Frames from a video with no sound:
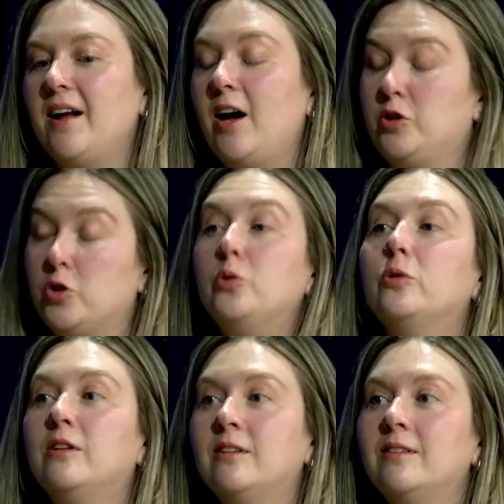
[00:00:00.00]
a
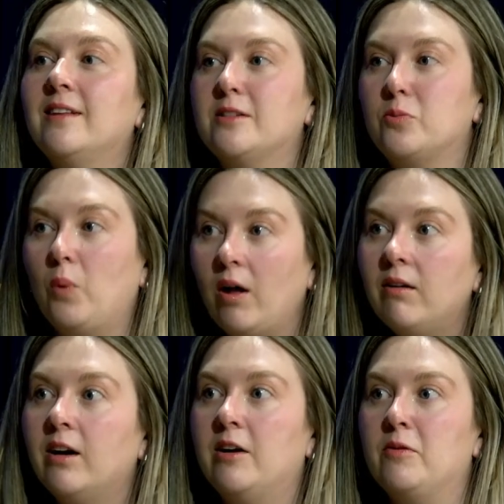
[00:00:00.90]
tool that's
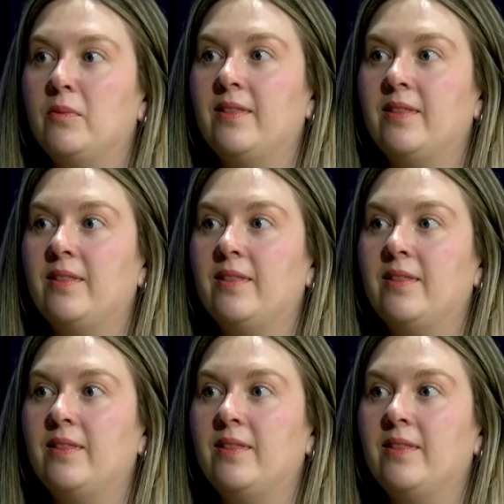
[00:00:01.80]
welcome,